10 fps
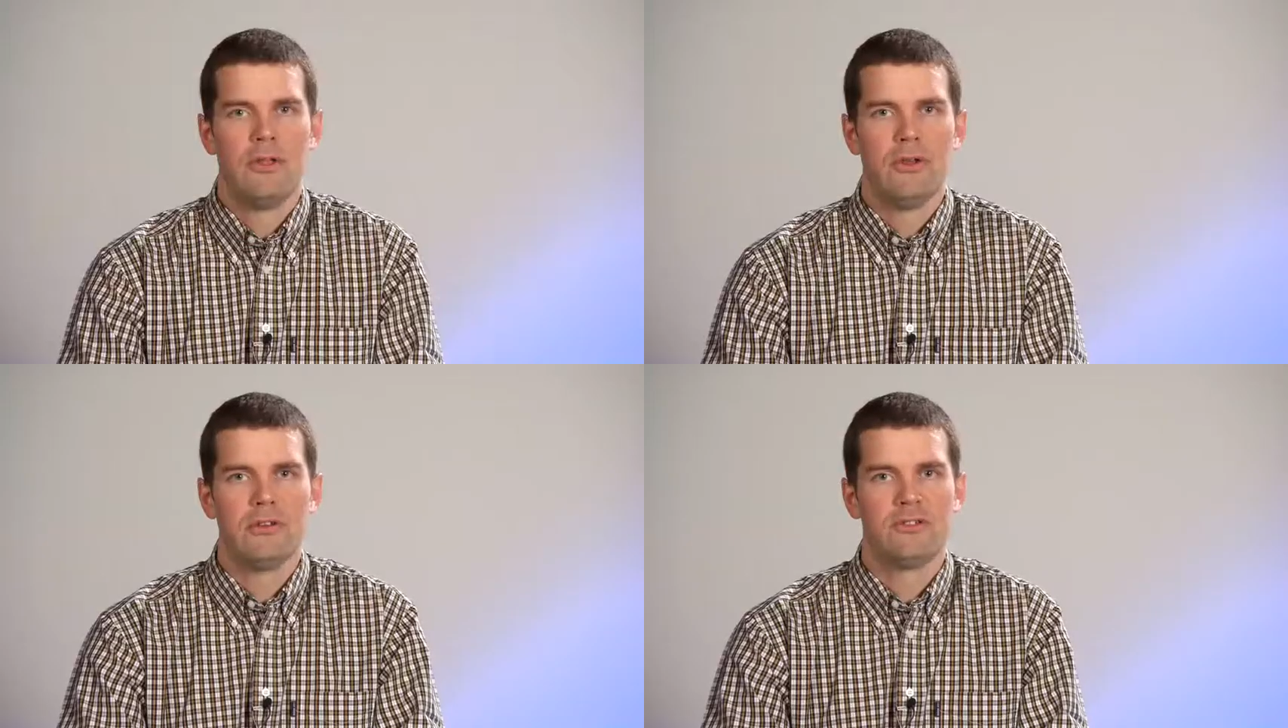
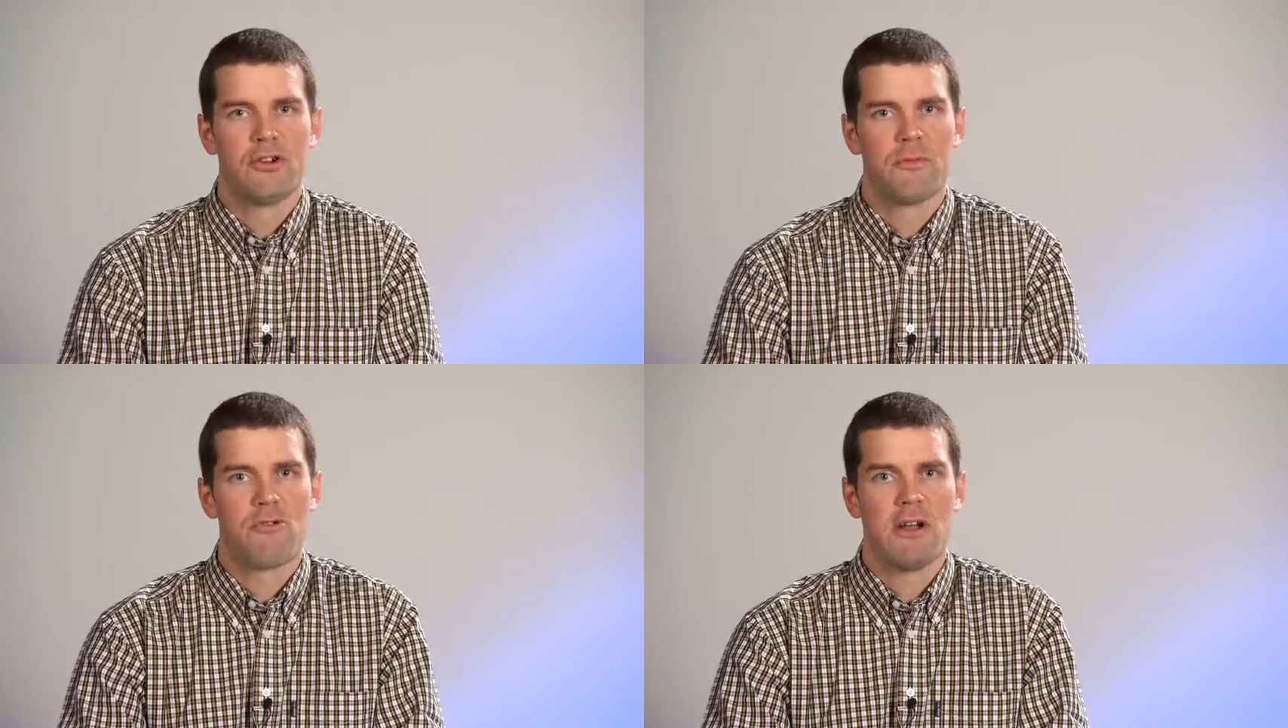not
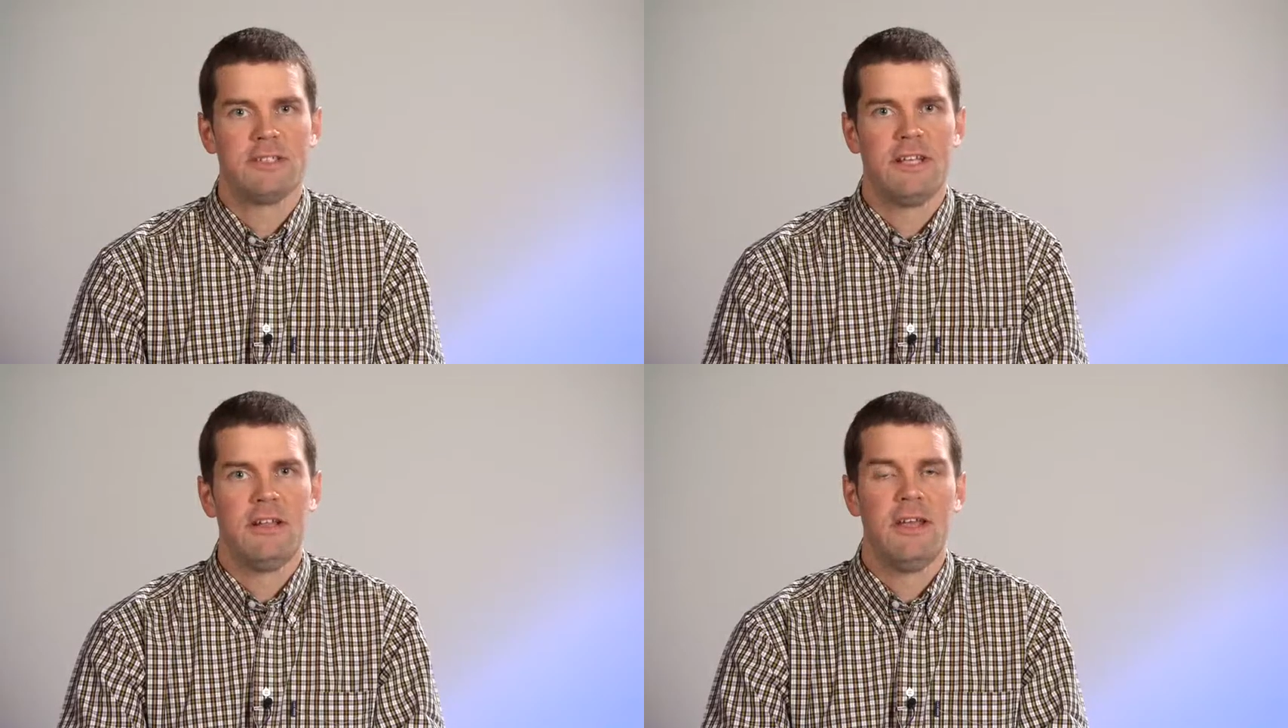
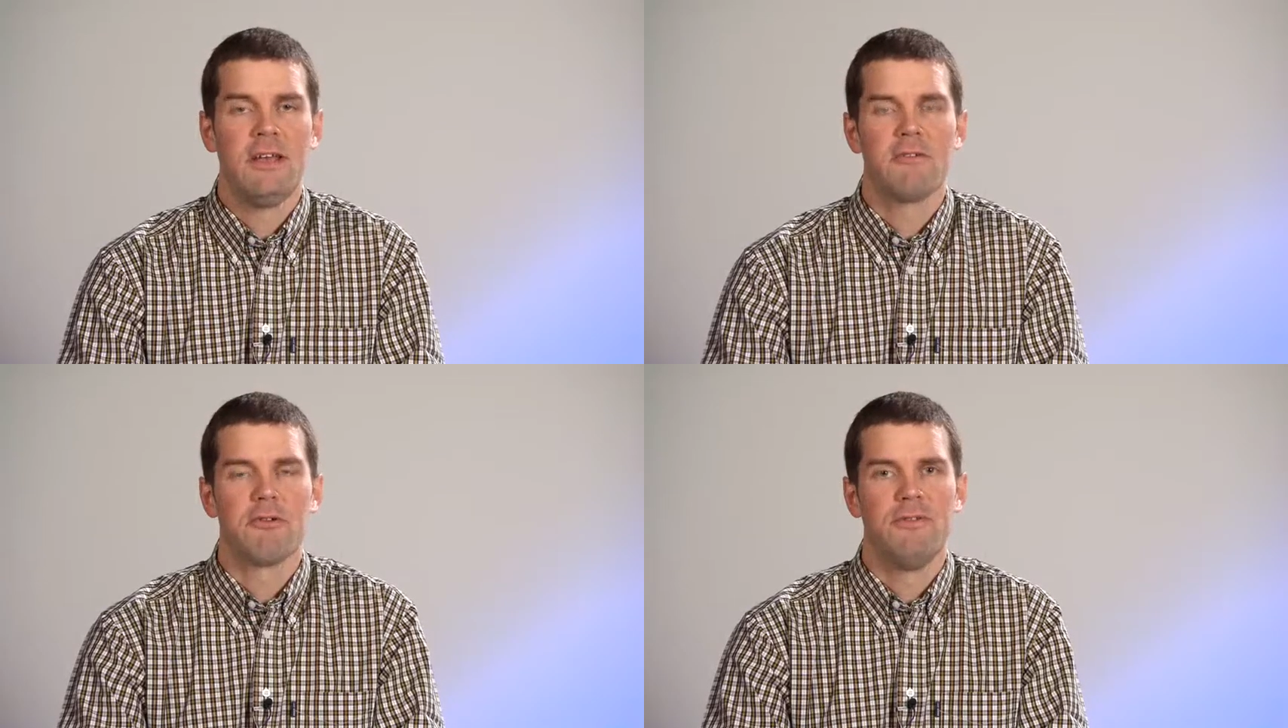surprisingly
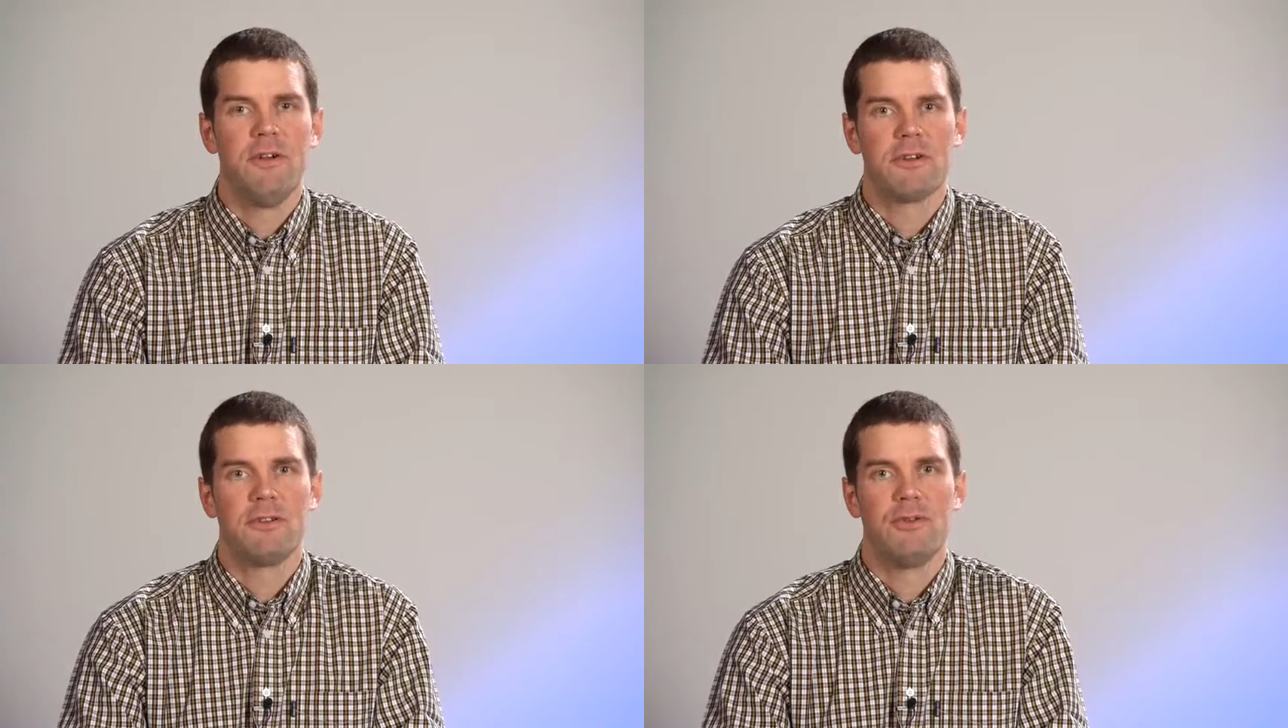referred